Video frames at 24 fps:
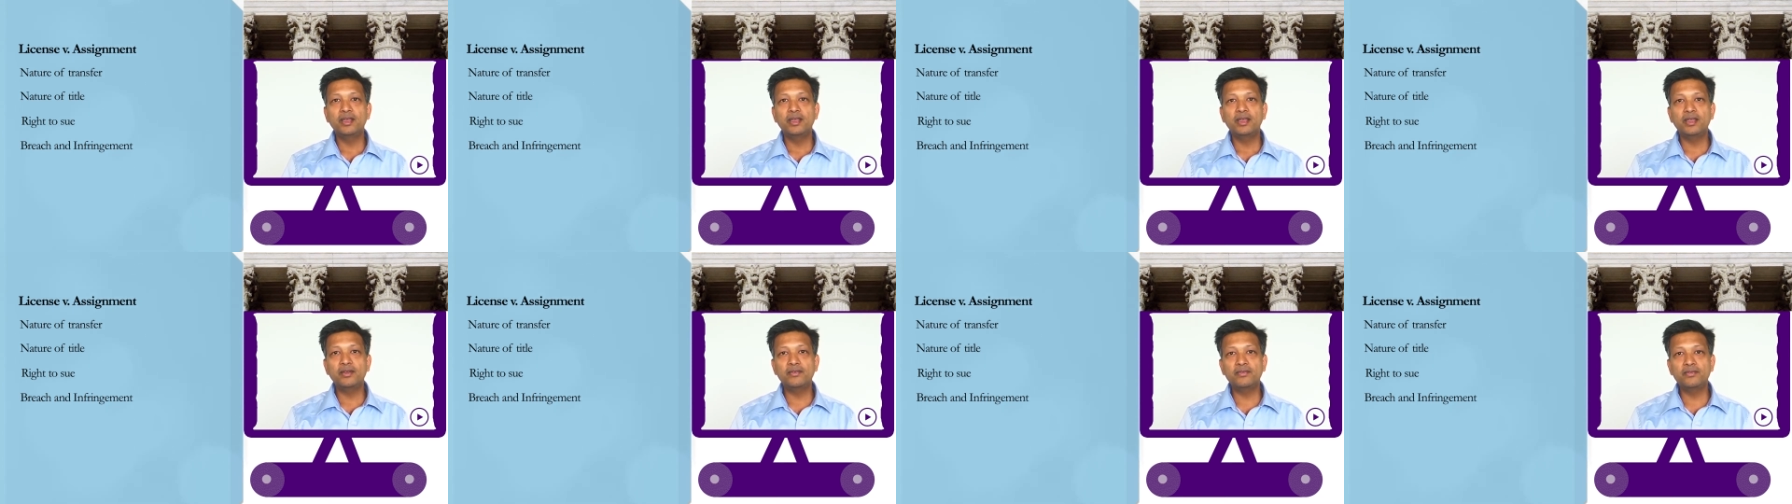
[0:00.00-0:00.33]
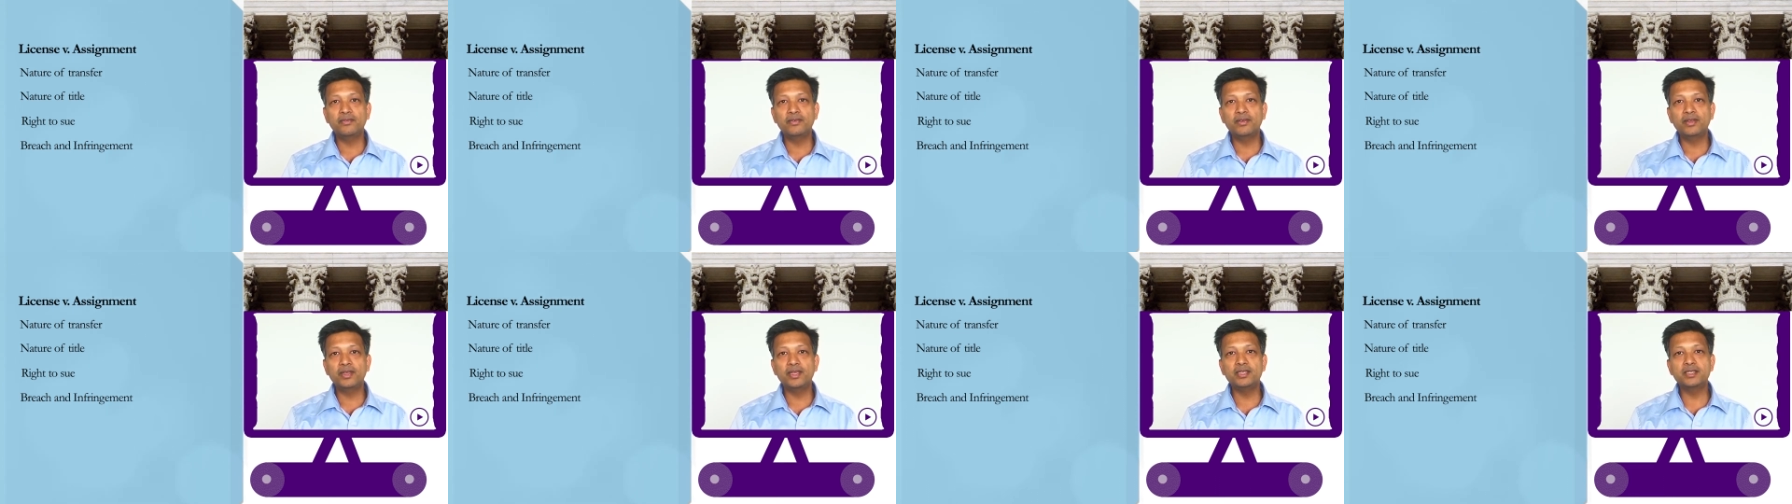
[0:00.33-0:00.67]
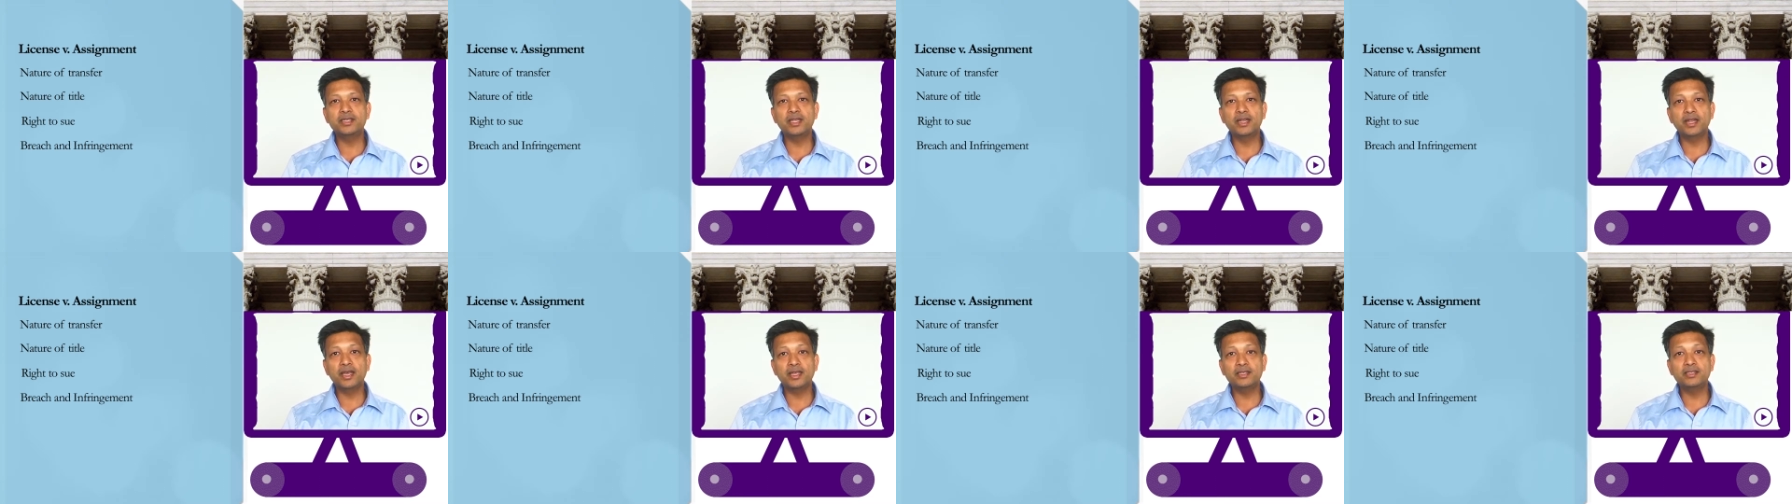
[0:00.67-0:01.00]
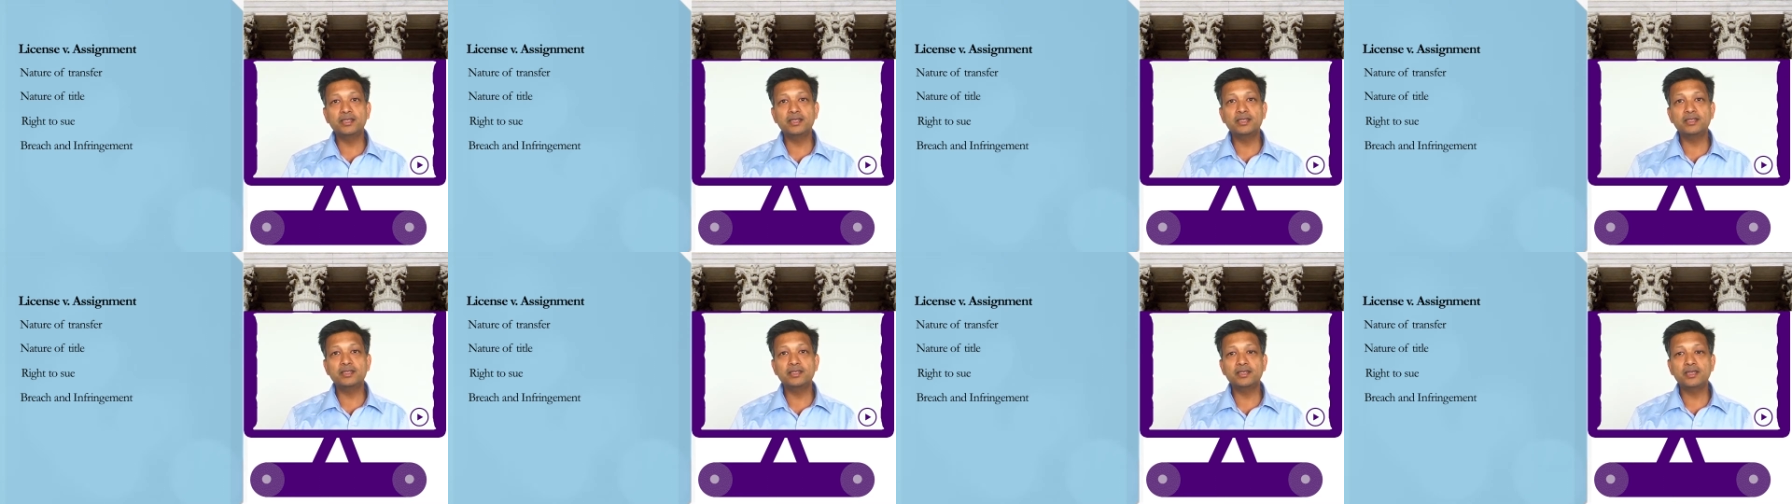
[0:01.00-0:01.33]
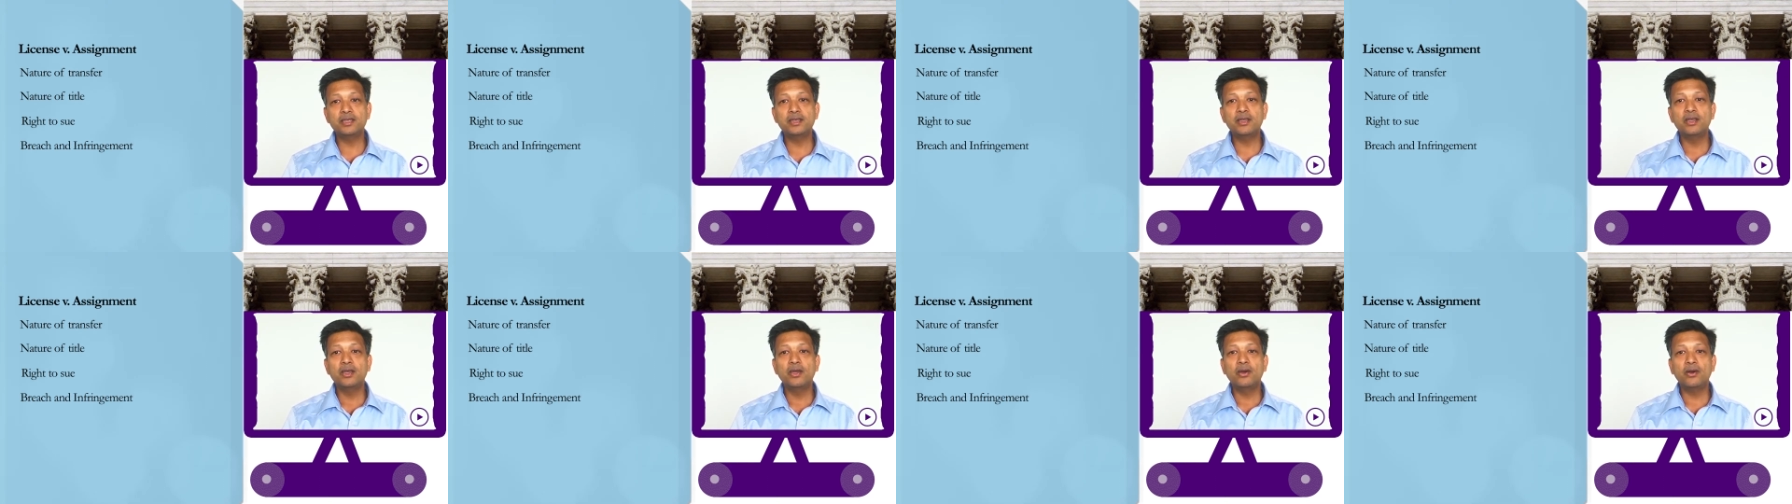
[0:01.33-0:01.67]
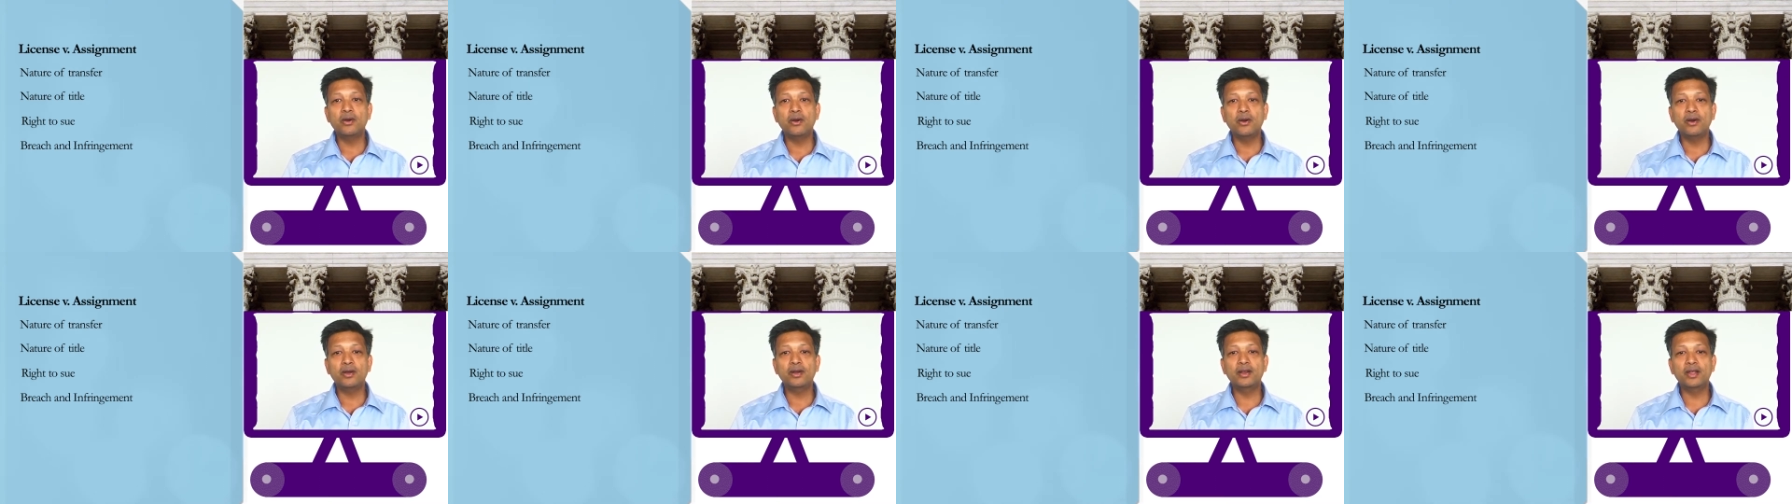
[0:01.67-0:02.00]
if he is a licensee
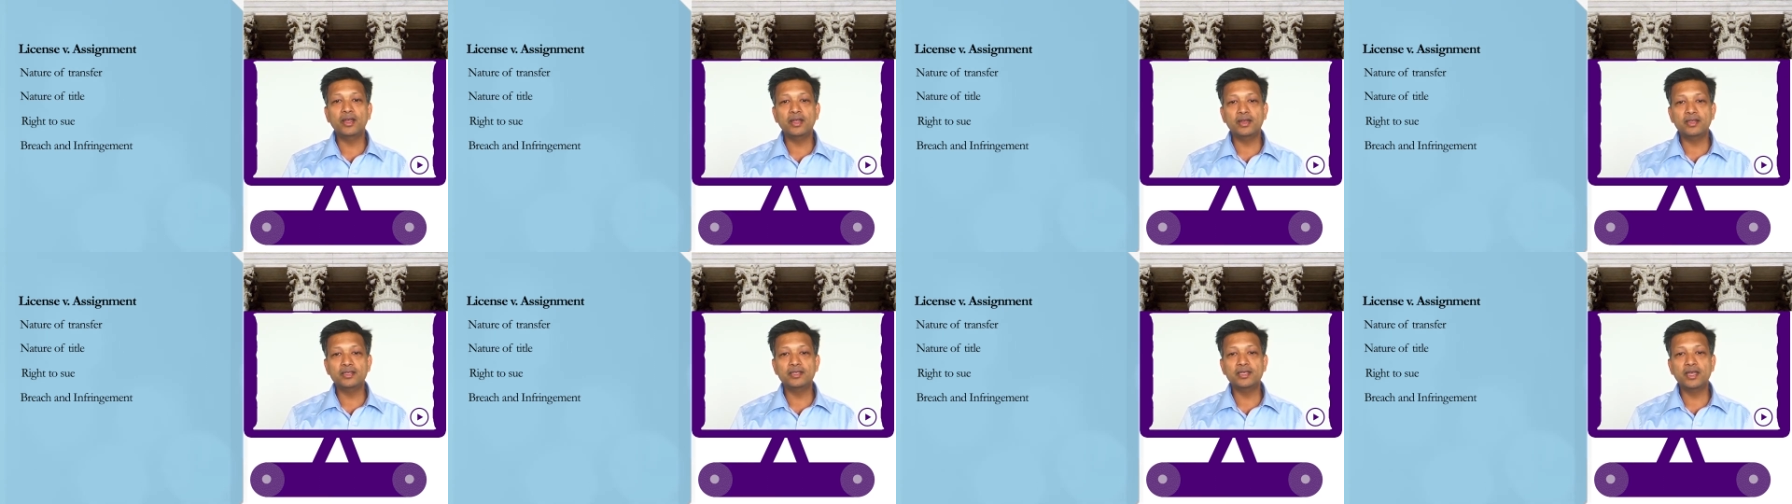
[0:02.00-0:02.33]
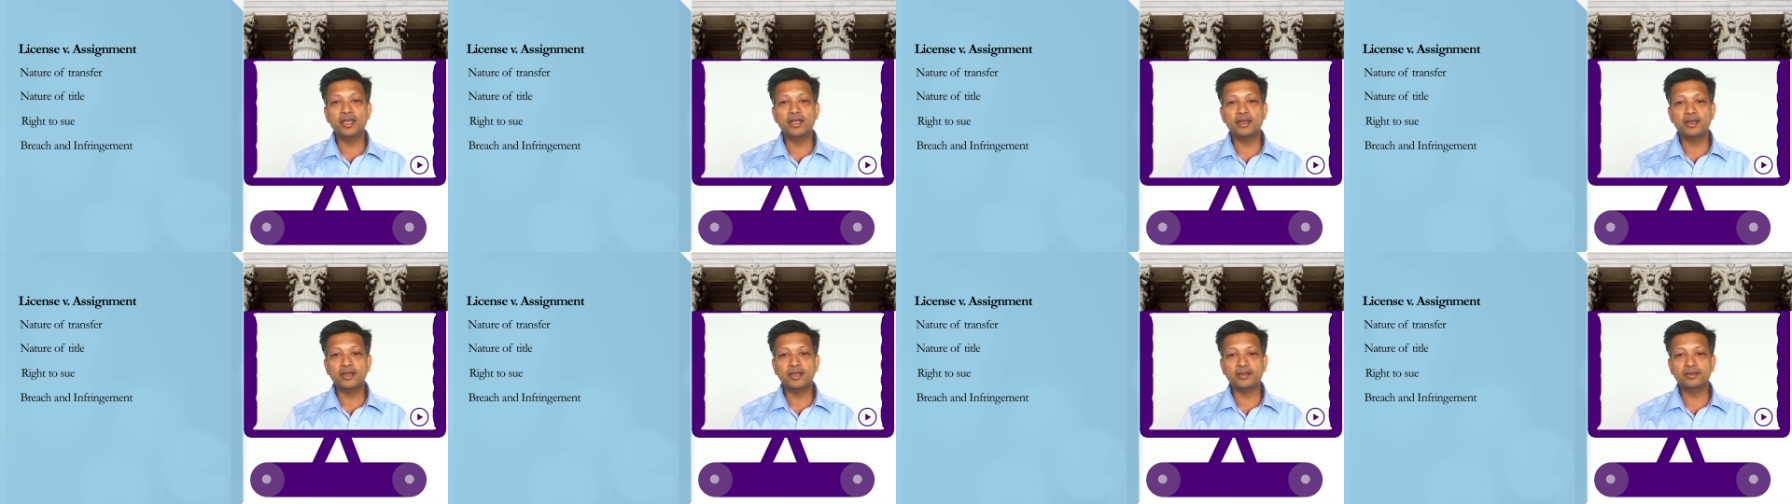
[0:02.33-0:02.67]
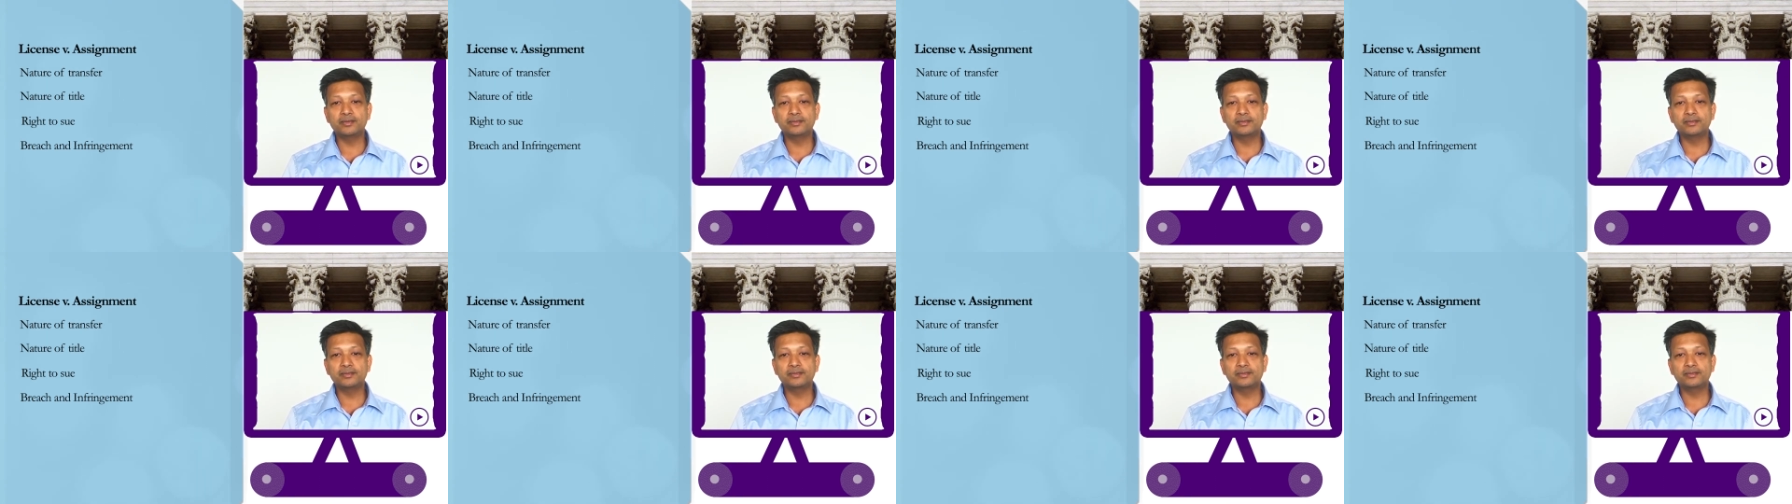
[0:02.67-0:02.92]
or an assignee.